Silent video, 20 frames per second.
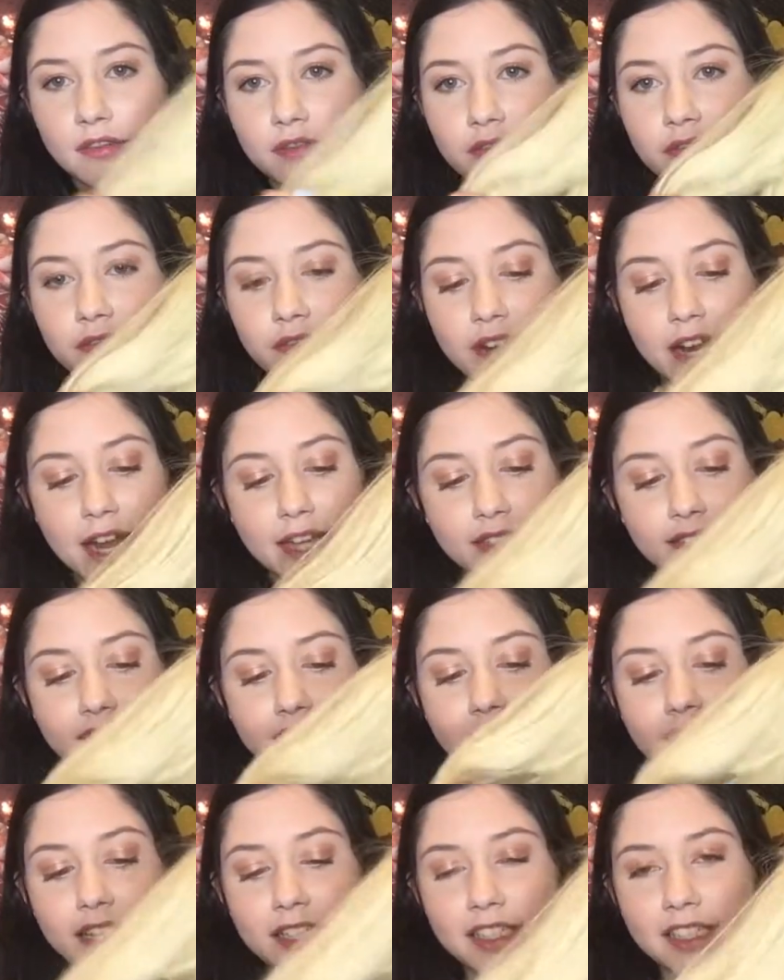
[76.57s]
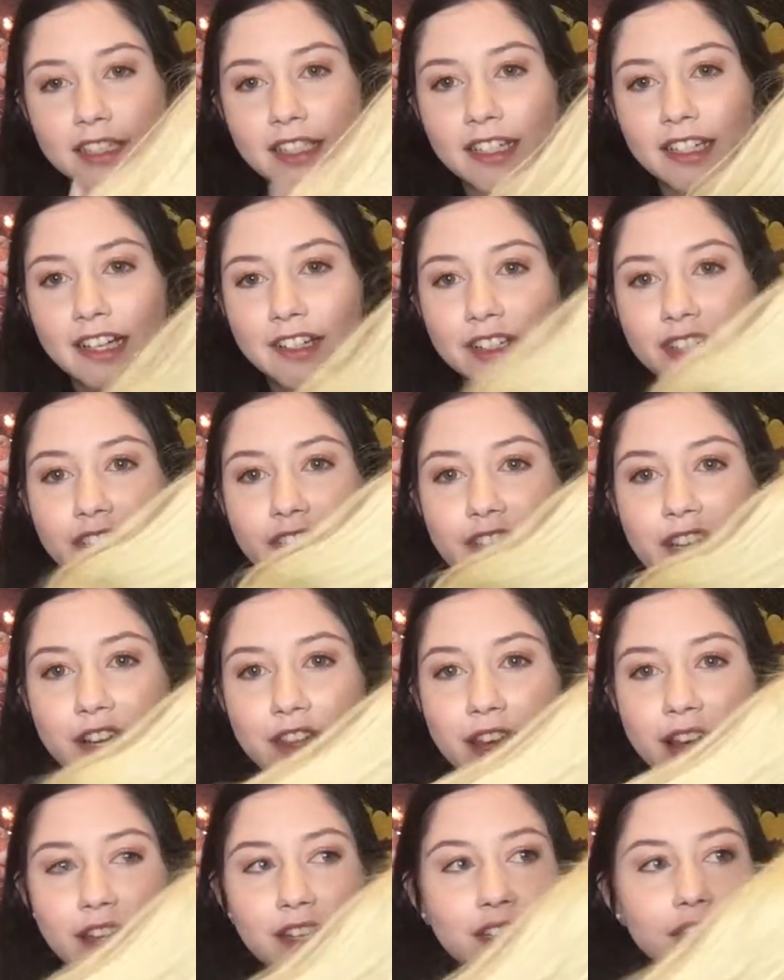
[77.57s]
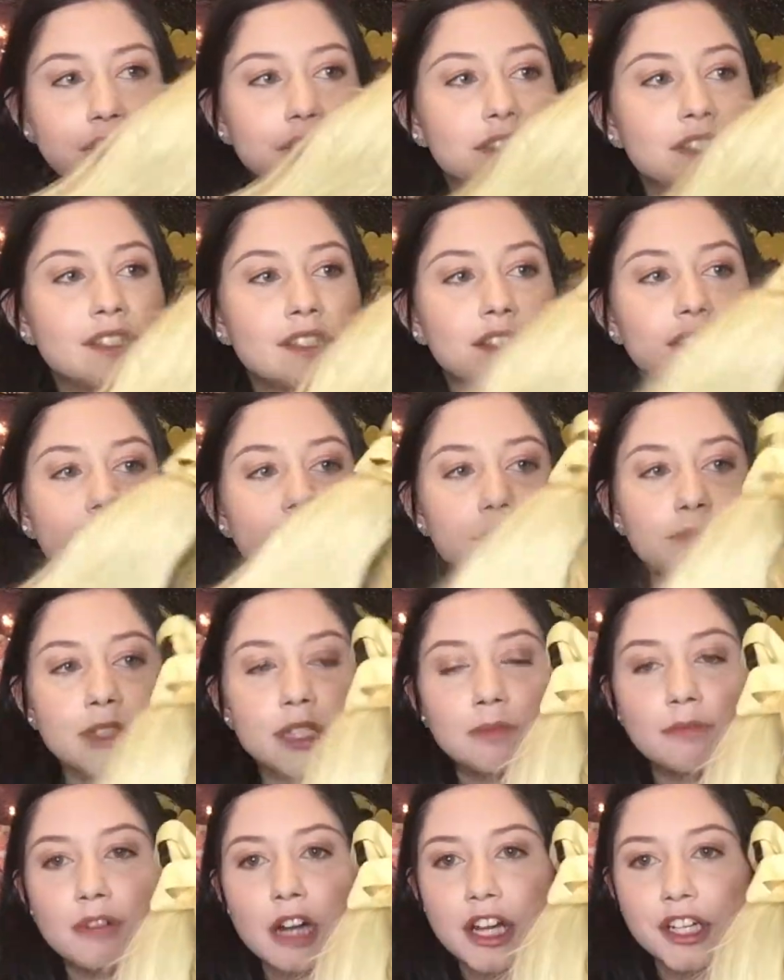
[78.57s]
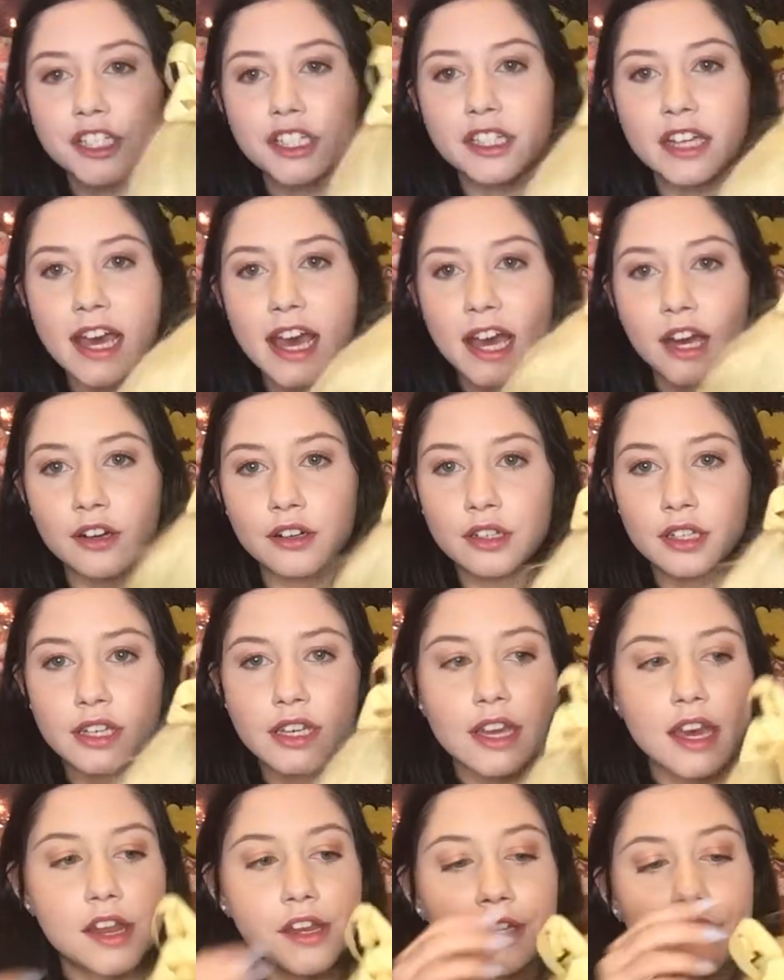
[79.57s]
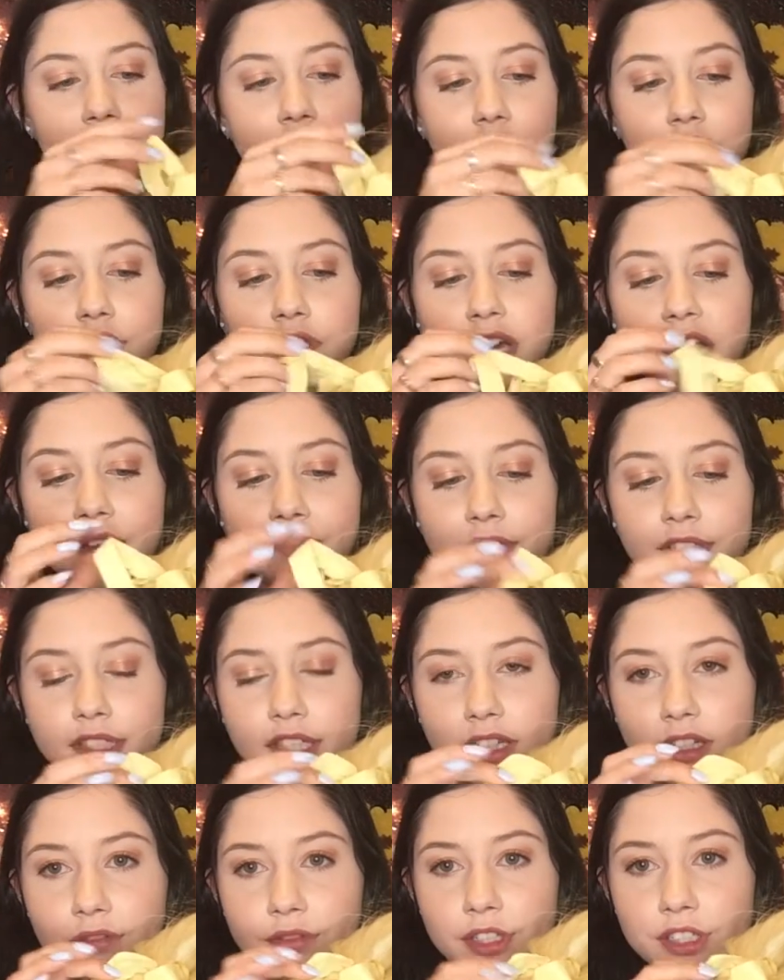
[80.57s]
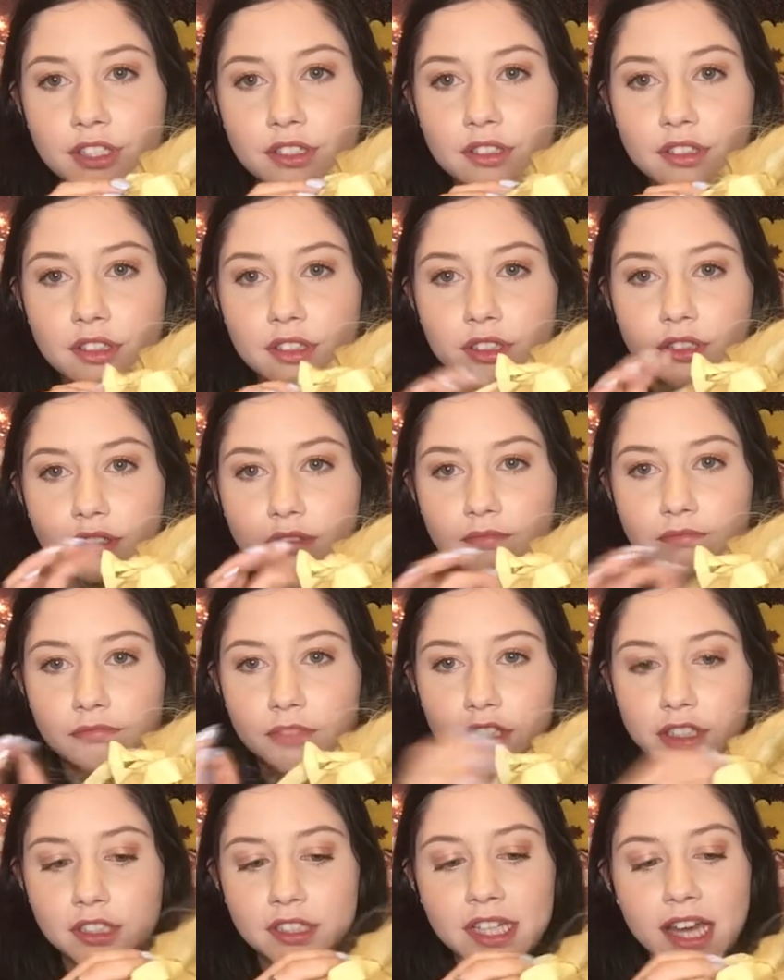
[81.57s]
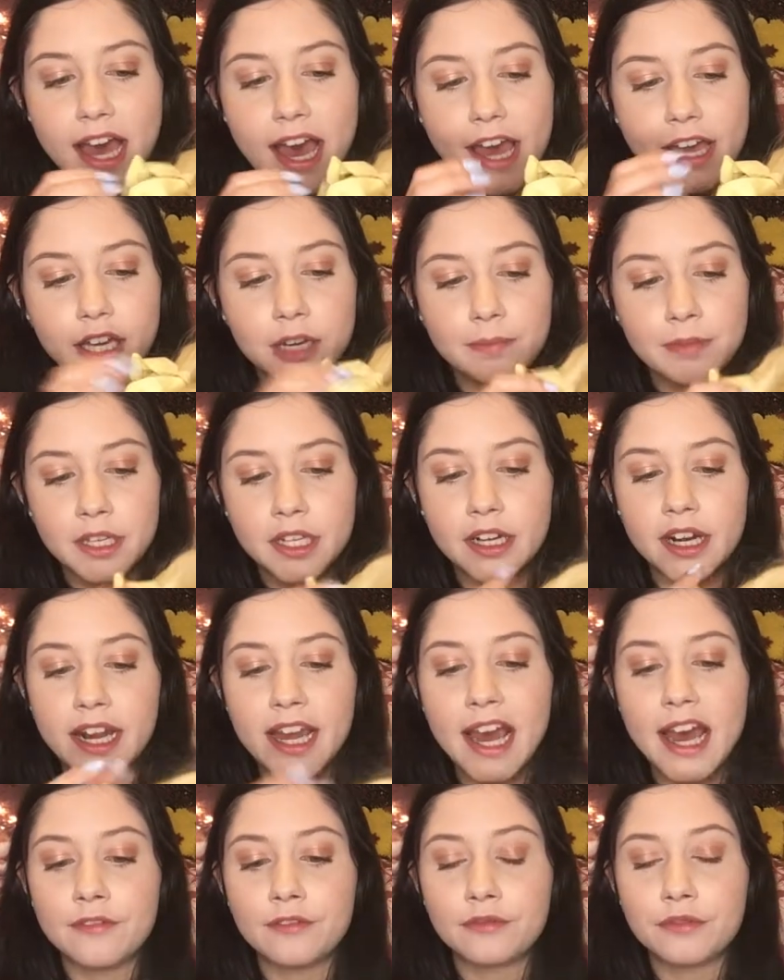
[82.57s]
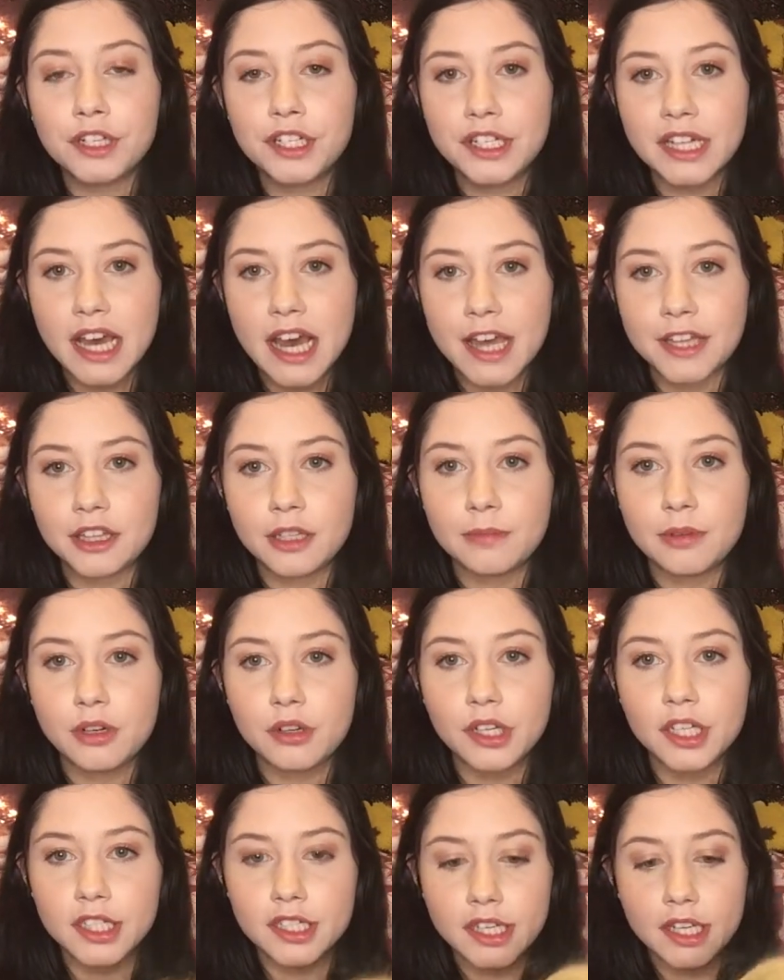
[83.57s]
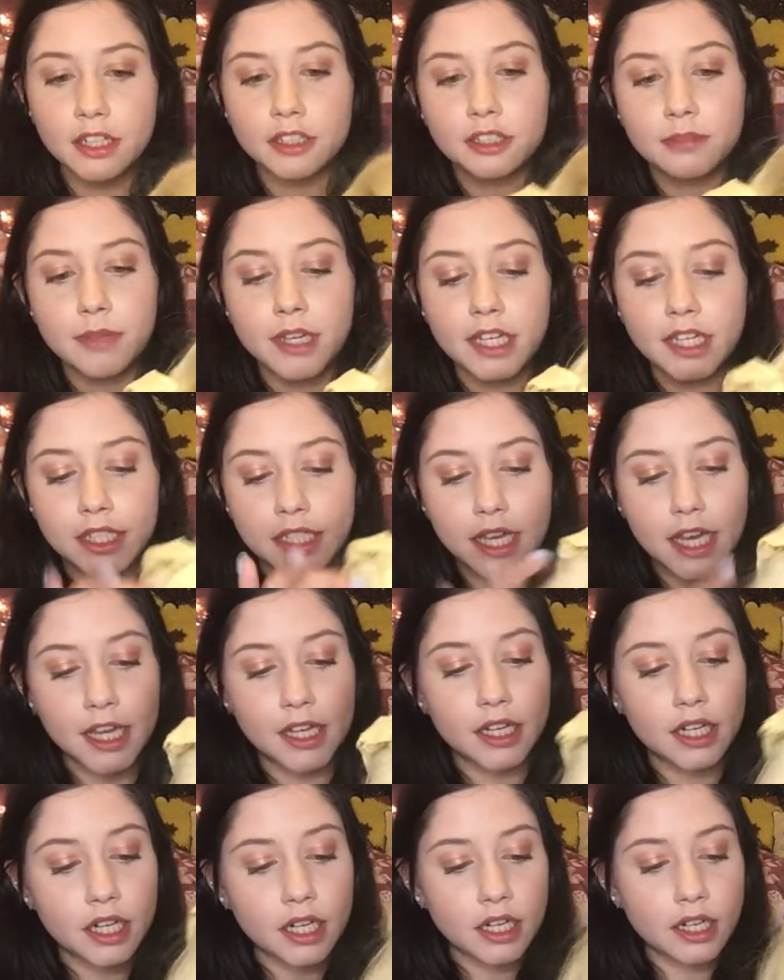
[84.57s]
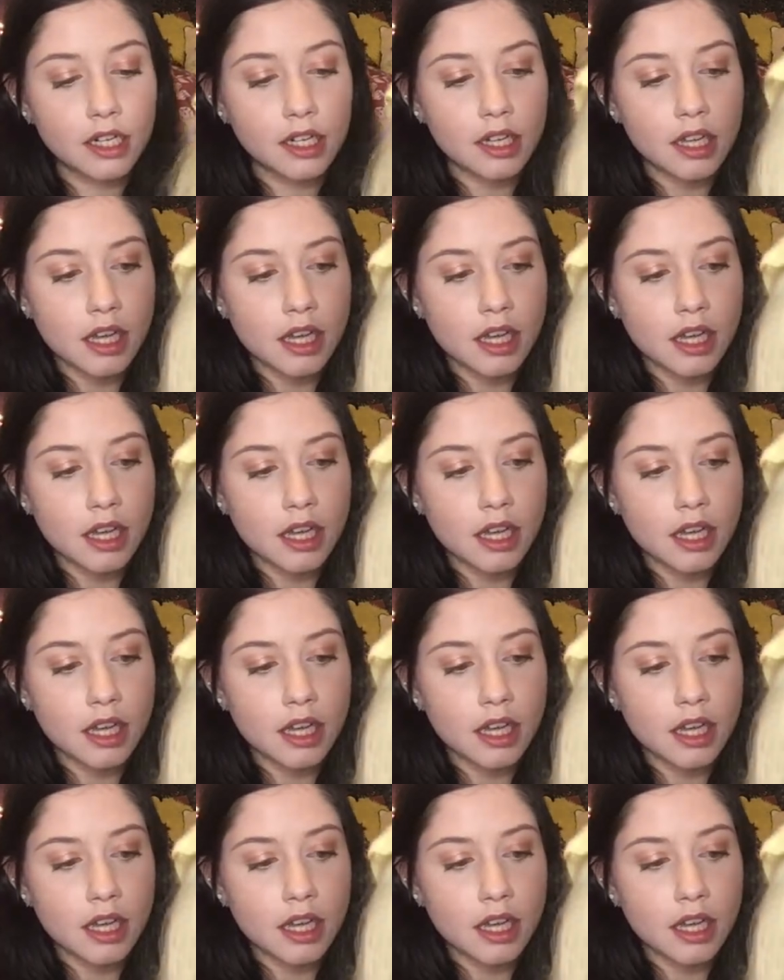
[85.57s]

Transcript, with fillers: rat's nest down here that needs to be brushed out. And it does also have its like original little tie up here. I have retied the ponytail to make it tighter.